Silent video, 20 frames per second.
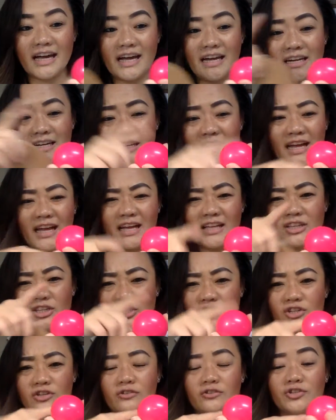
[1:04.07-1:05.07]
kind of got the
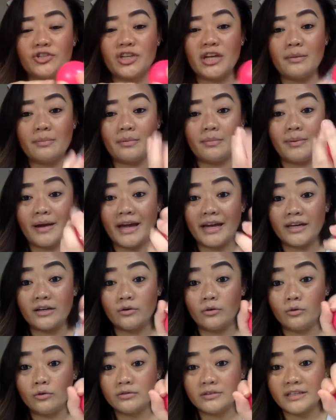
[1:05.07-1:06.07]
circle shape, but I can
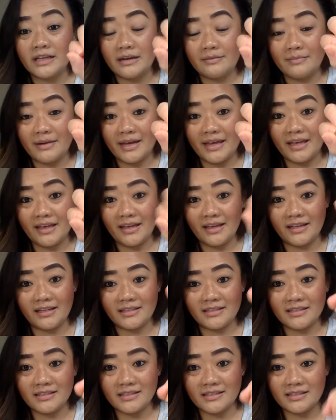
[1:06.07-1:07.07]
hold it in my
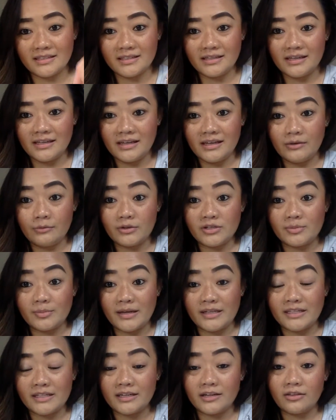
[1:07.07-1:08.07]
hands, which
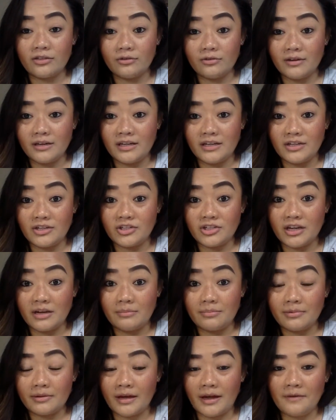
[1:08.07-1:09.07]
makes it a 3D shape,
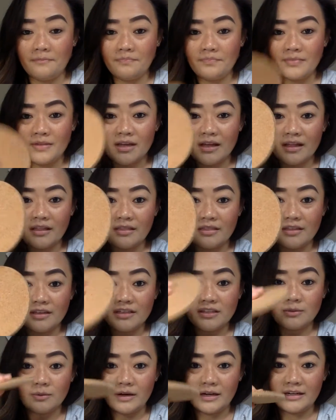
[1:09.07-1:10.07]
okay?
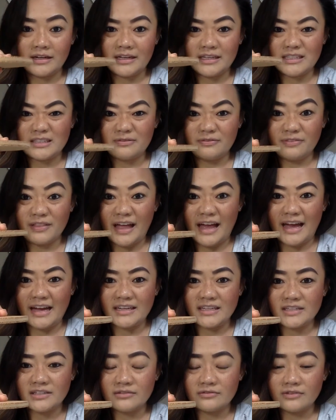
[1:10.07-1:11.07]
This one is
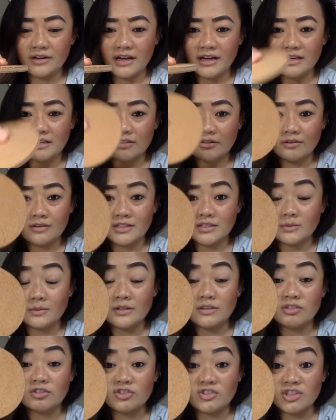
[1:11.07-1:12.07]
flat, right? So this one
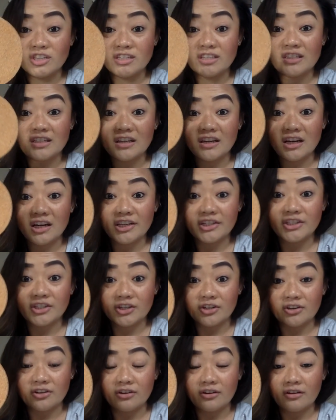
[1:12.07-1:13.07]
is just a
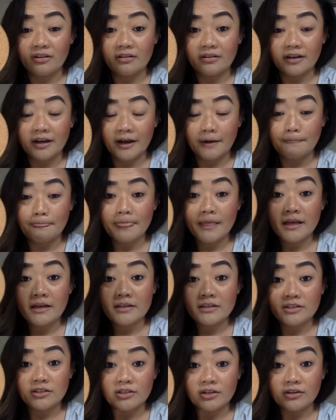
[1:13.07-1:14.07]
circle, okay?
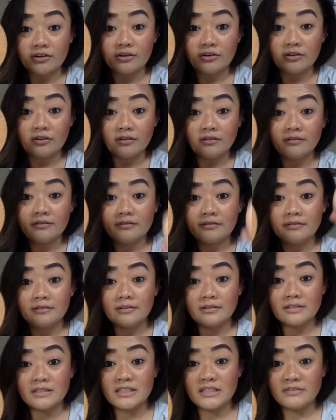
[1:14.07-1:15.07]
Circle,
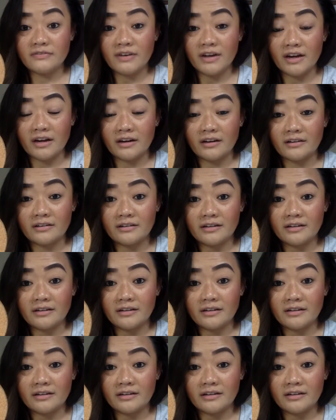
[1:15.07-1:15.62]
sphere.